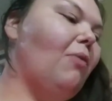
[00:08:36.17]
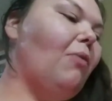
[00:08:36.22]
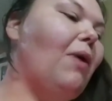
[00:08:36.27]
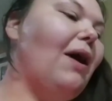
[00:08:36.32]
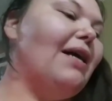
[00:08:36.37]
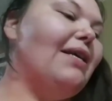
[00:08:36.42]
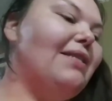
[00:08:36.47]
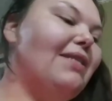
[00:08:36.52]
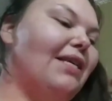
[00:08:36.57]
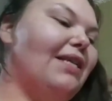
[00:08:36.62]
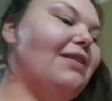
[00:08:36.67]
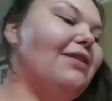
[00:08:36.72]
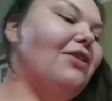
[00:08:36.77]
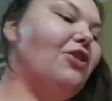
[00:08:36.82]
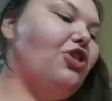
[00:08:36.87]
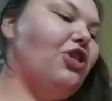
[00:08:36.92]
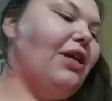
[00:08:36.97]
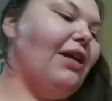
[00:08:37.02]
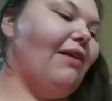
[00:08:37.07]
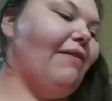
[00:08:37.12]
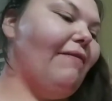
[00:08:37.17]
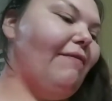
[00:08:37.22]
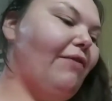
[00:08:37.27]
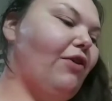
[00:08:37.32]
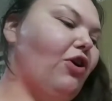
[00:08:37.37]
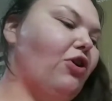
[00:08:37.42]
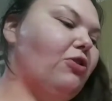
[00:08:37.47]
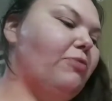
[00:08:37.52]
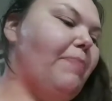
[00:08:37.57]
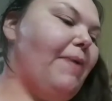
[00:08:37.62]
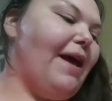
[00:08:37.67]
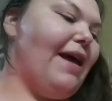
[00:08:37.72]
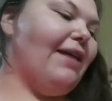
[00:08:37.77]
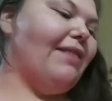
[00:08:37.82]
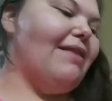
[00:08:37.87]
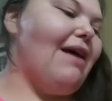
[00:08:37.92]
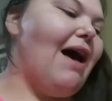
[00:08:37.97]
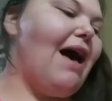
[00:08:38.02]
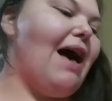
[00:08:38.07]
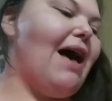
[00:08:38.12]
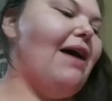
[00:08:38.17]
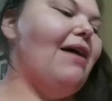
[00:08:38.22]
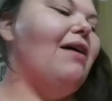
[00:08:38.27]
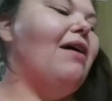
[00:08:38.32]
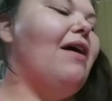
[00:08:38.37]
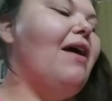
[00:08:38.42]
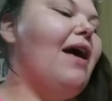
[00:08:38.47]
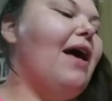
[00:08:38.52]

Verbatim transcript: Well, season chicken first, bake that,